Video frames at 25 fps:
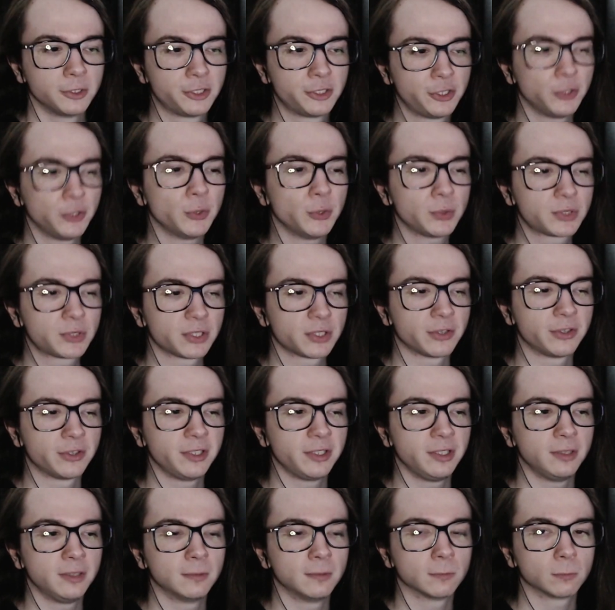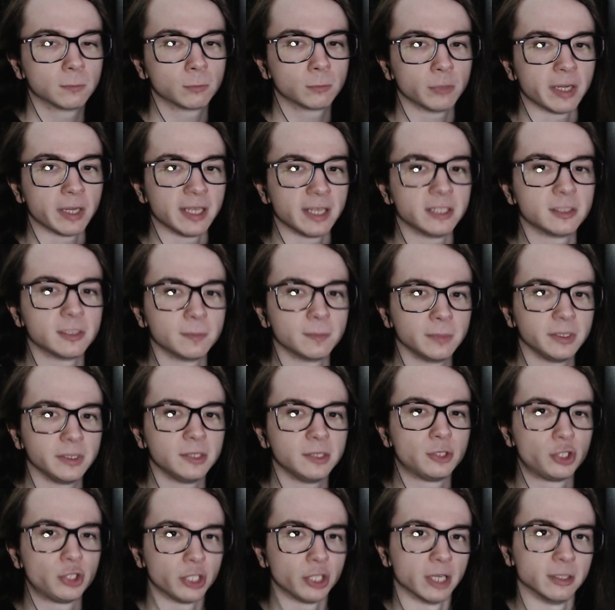Due to the randomly
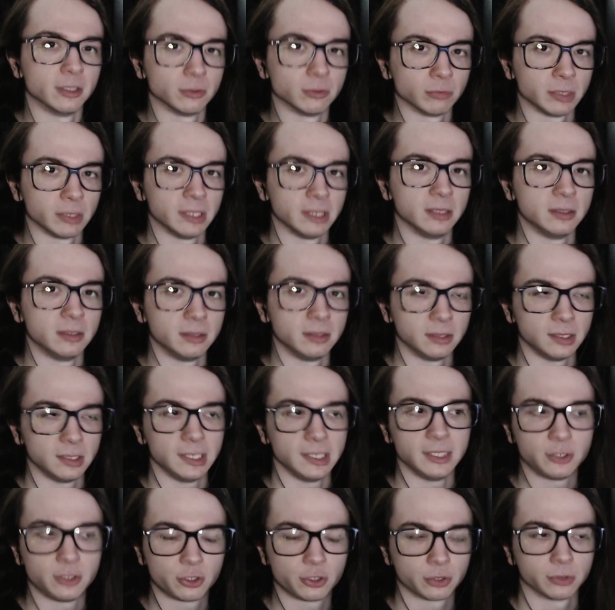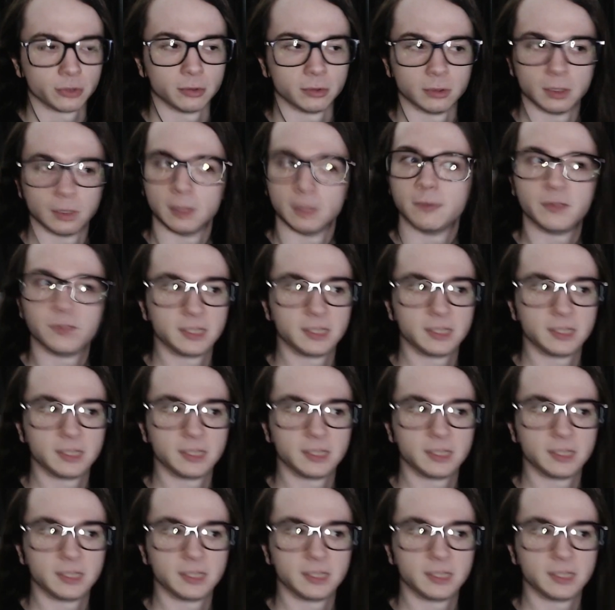generated nature of the